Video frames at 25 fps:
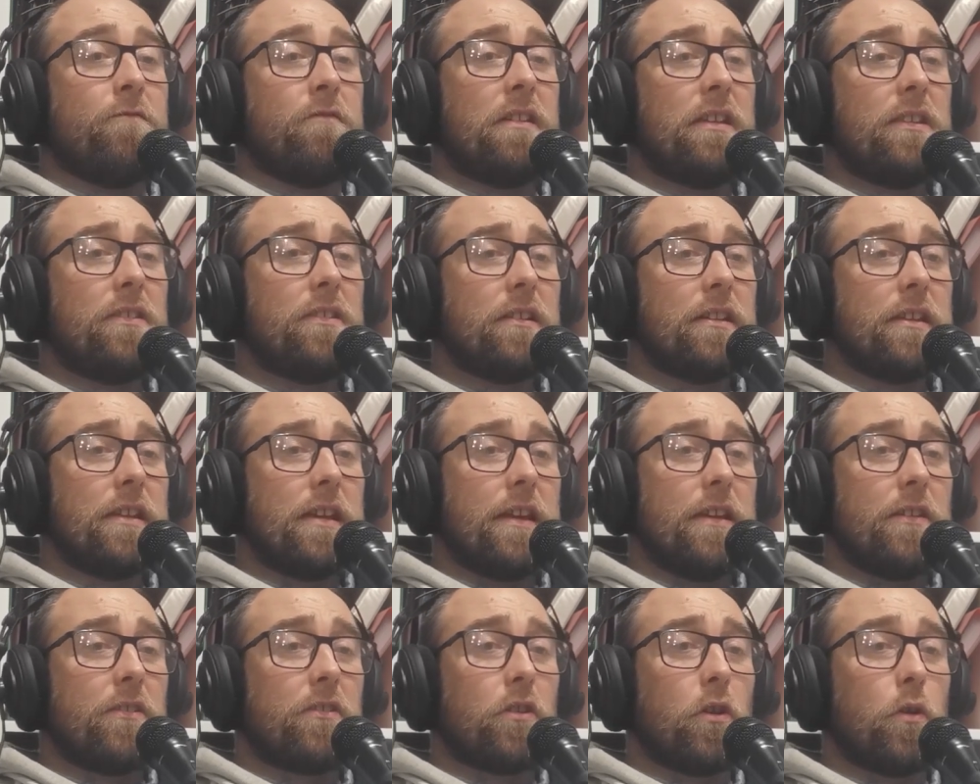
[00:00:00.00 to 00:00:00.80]
In
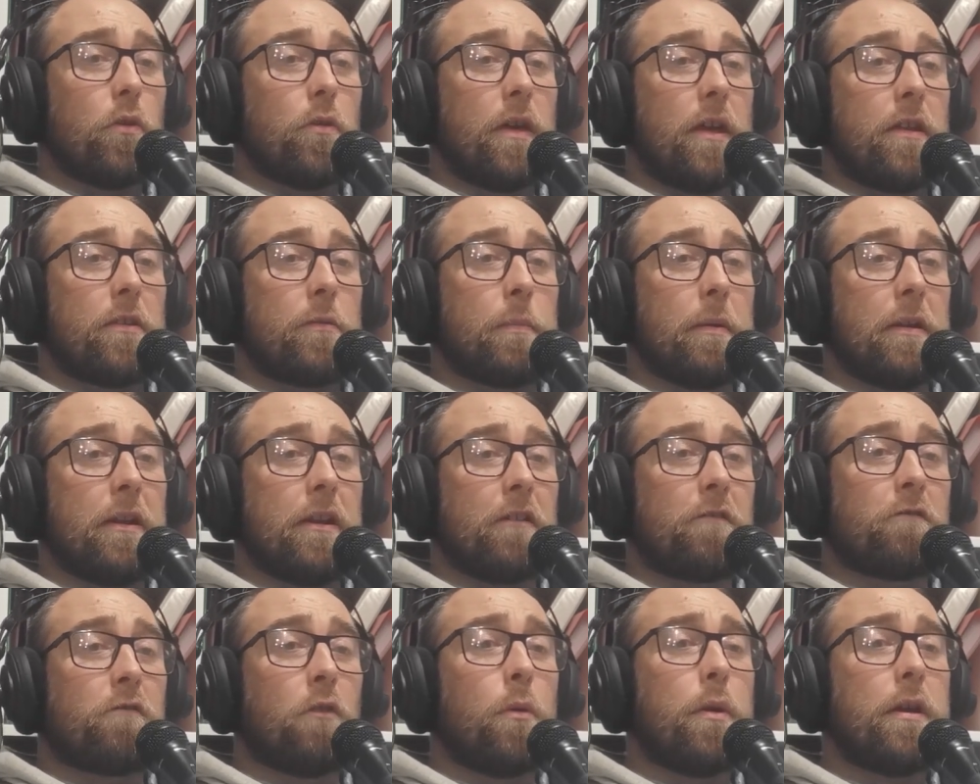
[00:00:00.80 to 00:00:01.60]
recent years, though,
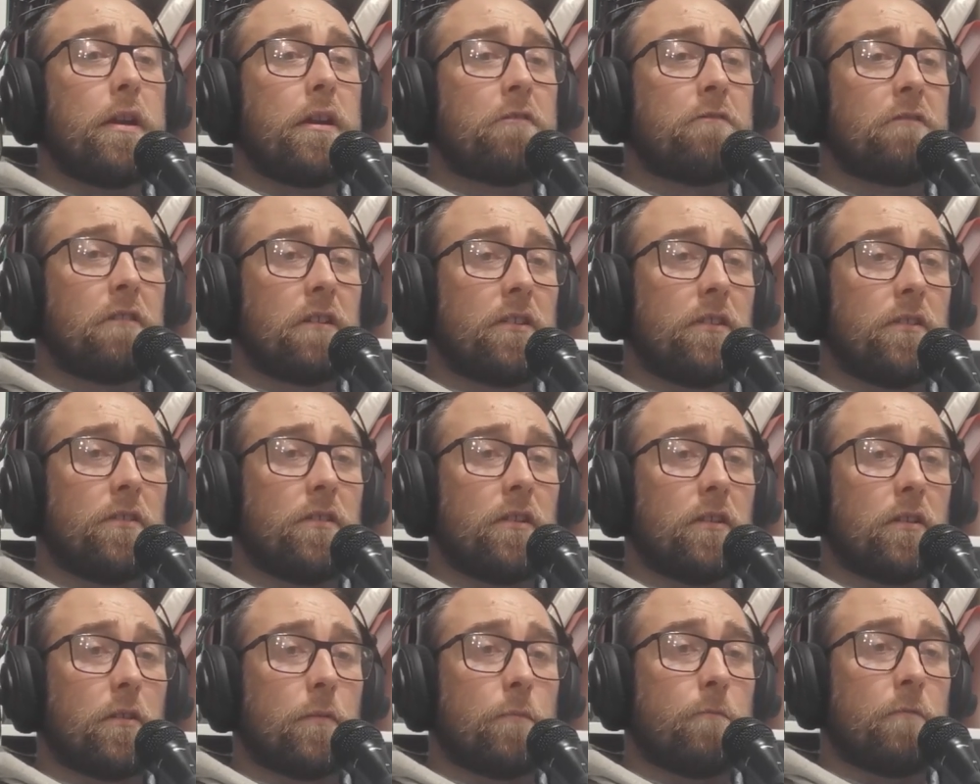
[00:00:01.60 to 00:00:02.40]
there's been a growing
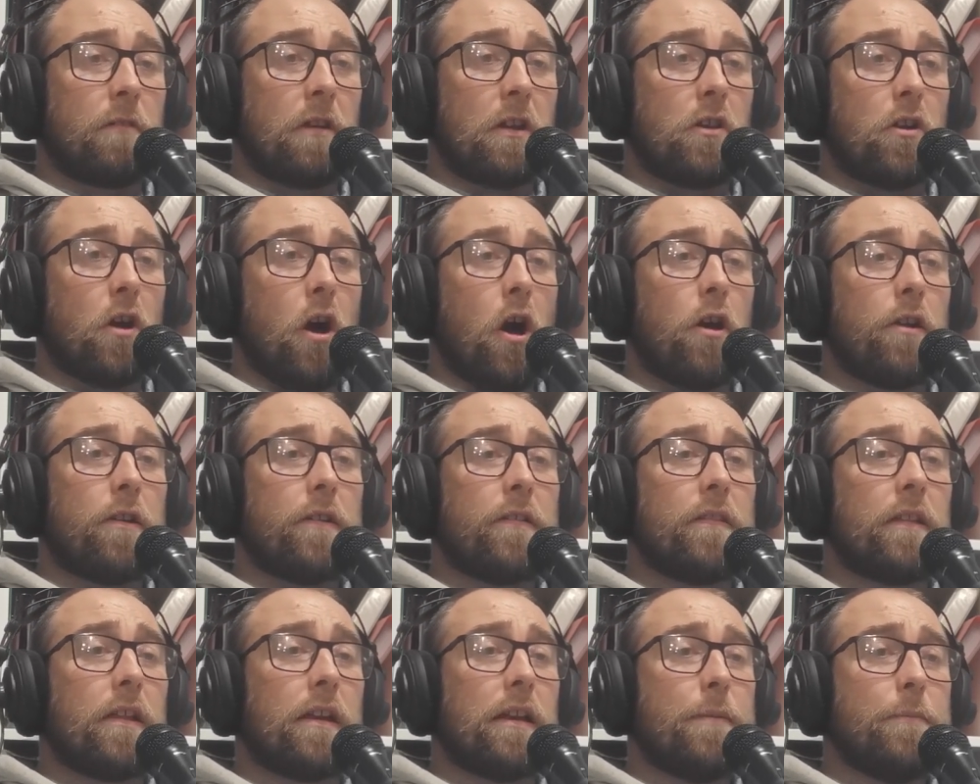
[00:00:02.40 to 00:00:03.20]
criticism
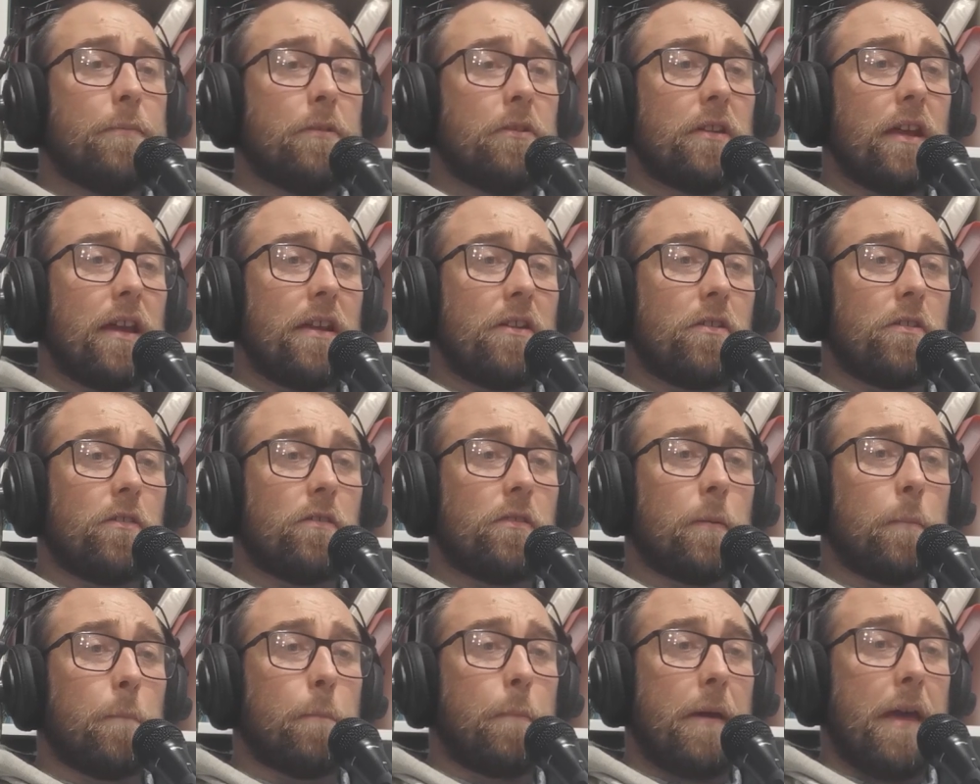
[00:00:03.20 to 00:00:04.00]
regarding the
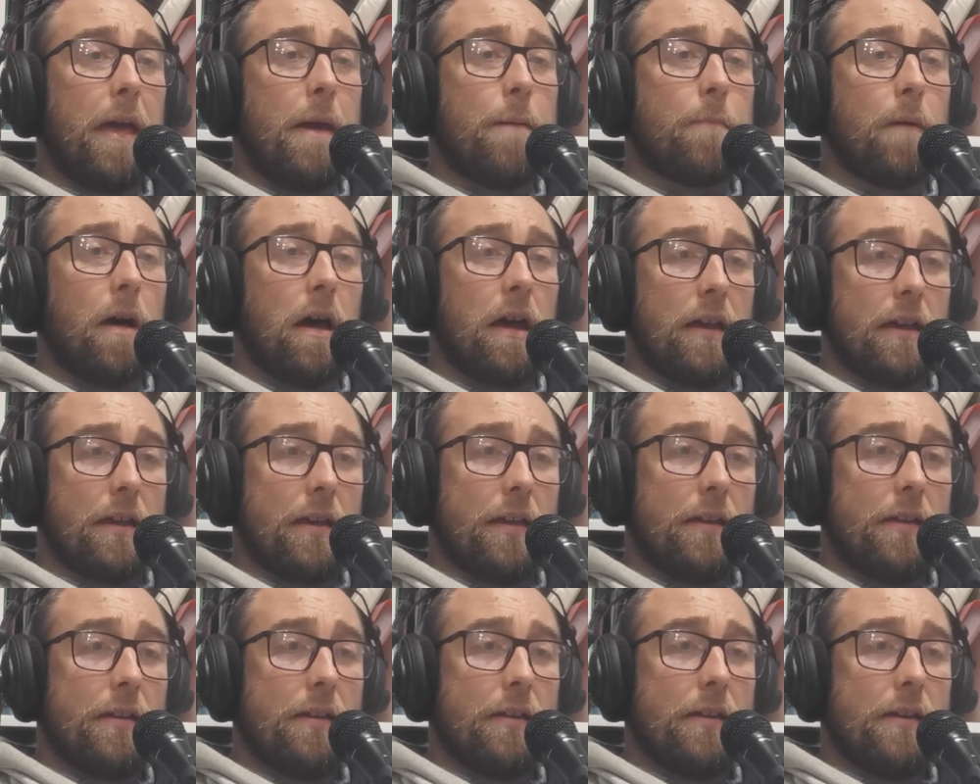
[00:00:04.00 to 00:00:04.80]
limitations of
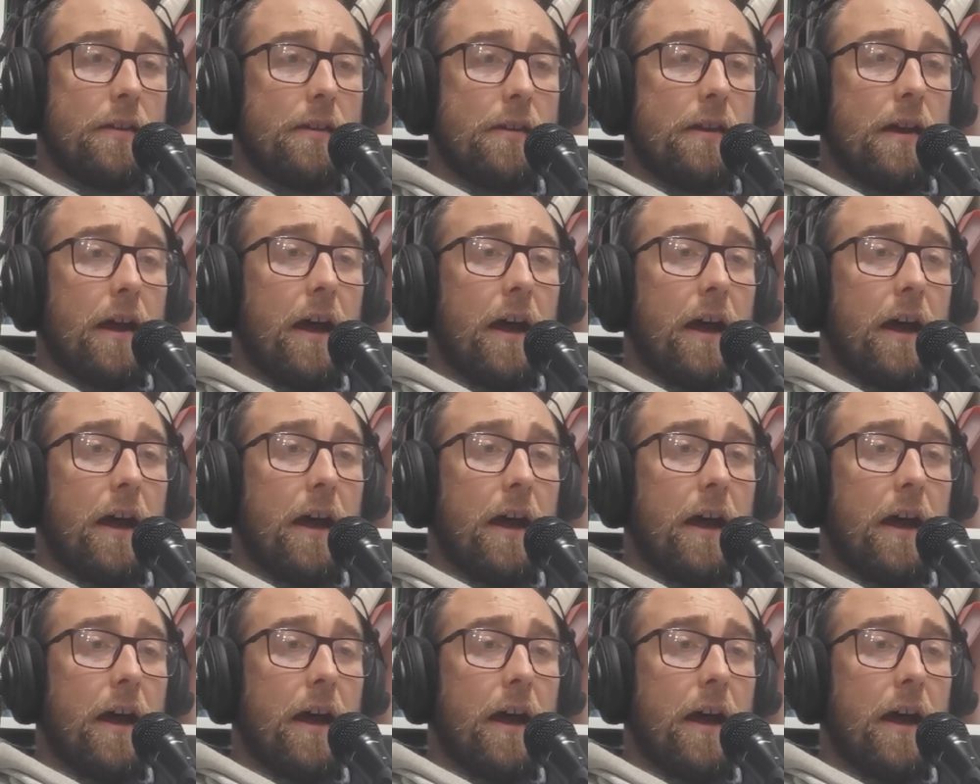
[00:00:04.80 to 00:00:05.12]
BMI